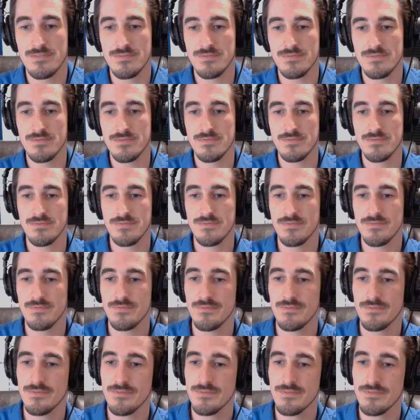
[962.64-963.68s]

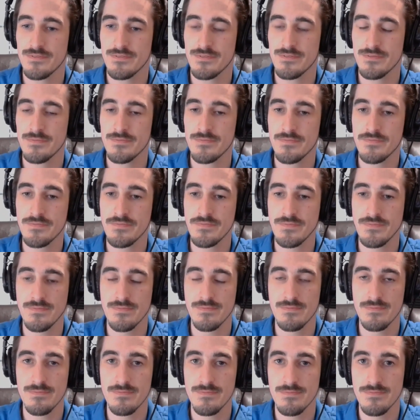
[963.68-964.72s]

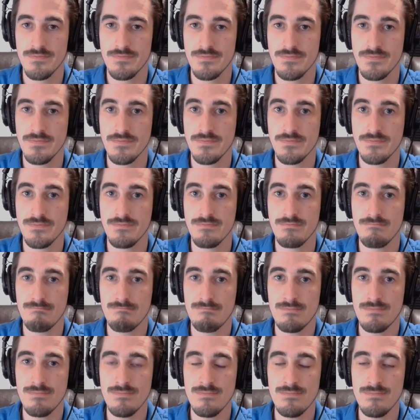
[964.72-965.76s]

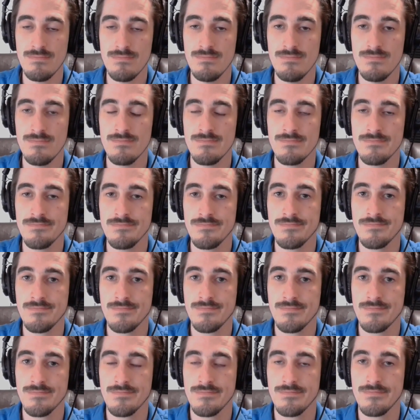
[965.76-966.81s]

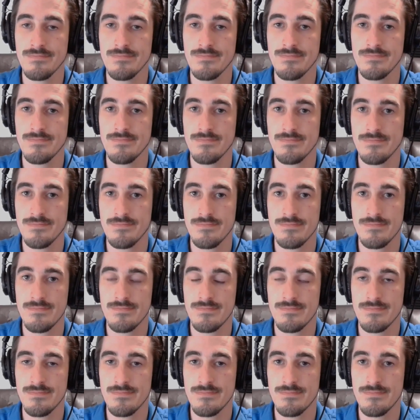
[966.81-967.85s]

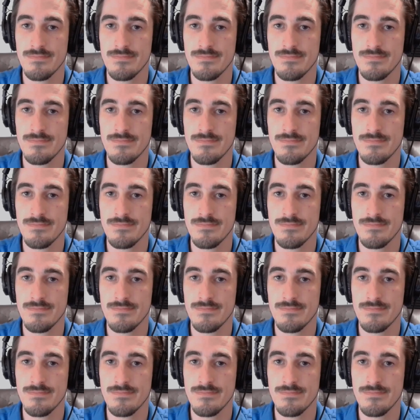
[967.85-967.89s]
(silent)